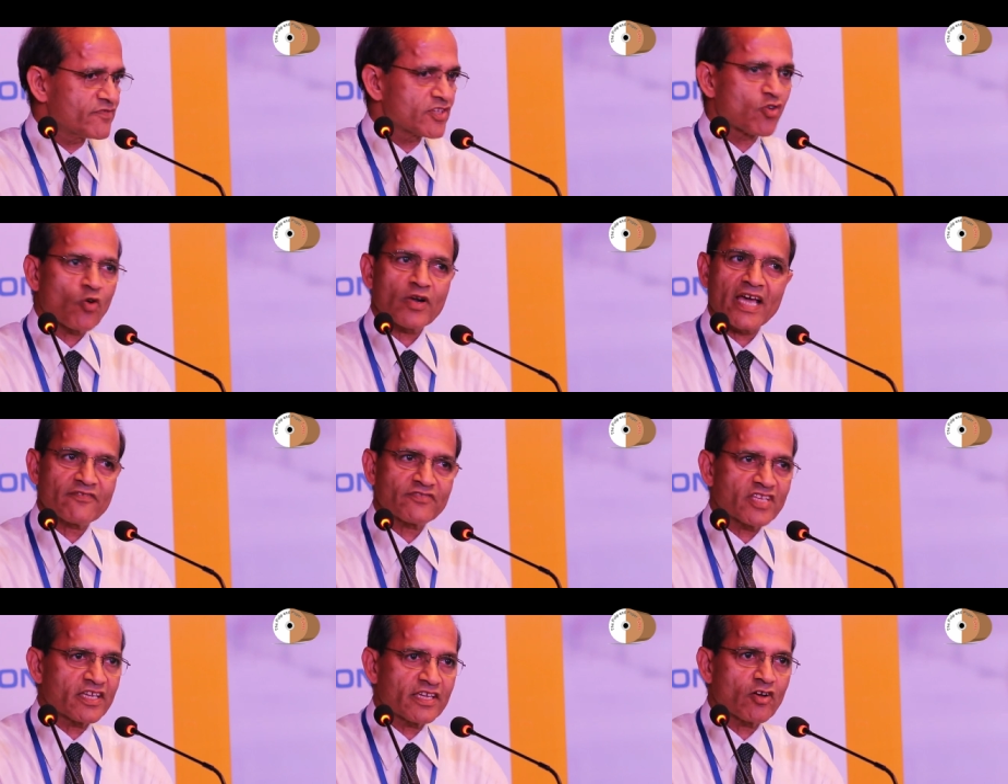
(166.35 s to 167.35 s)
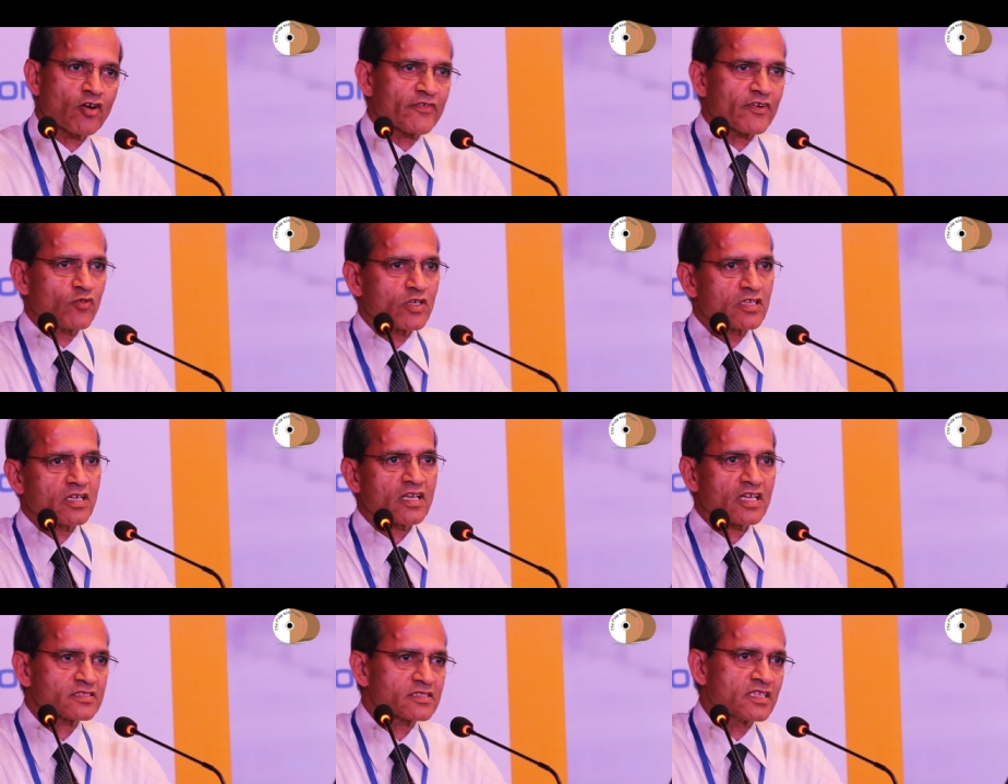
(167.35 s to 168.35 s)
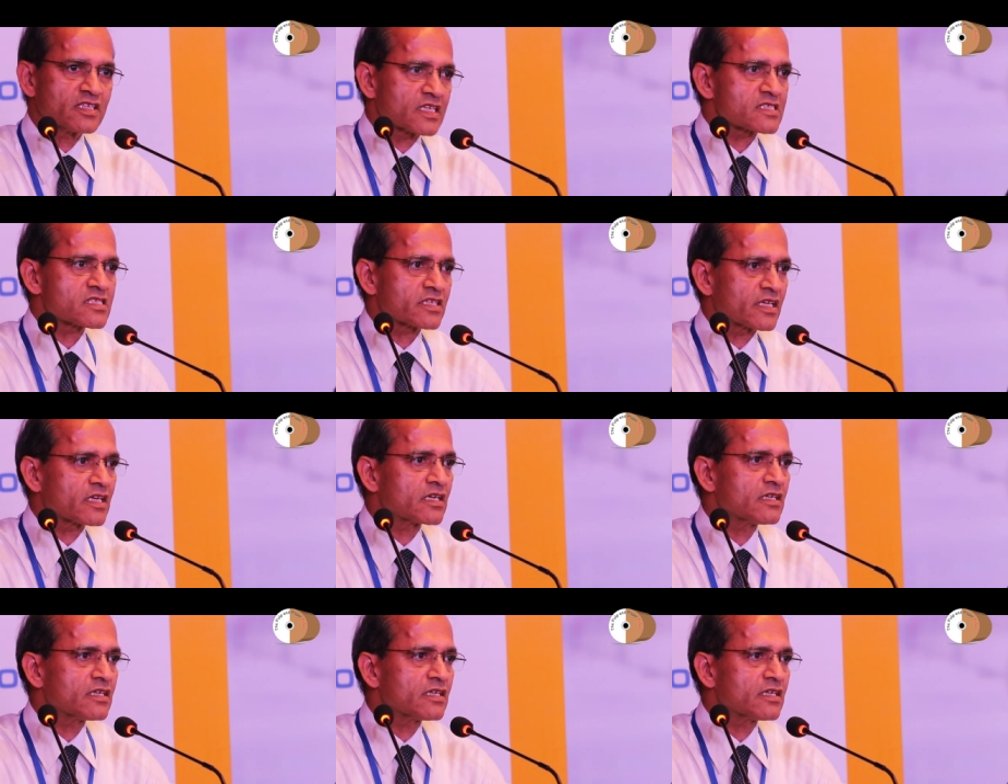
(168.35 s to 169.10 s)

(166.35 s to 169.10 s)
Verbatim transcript: we don't have thinking of a world-class industry.